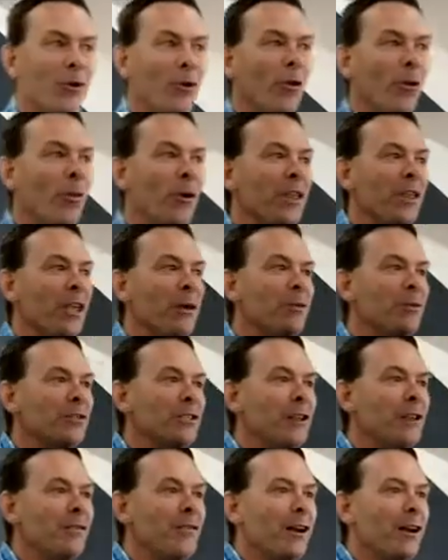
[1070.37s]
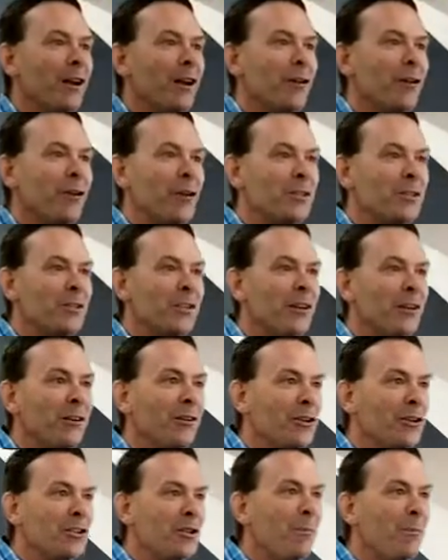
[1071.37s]
whether he was living in a nice
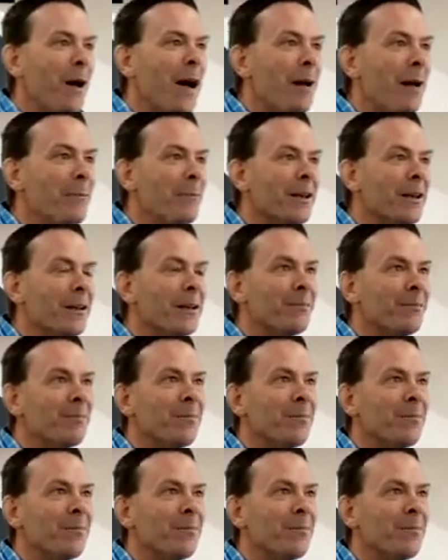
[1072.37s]
apartment.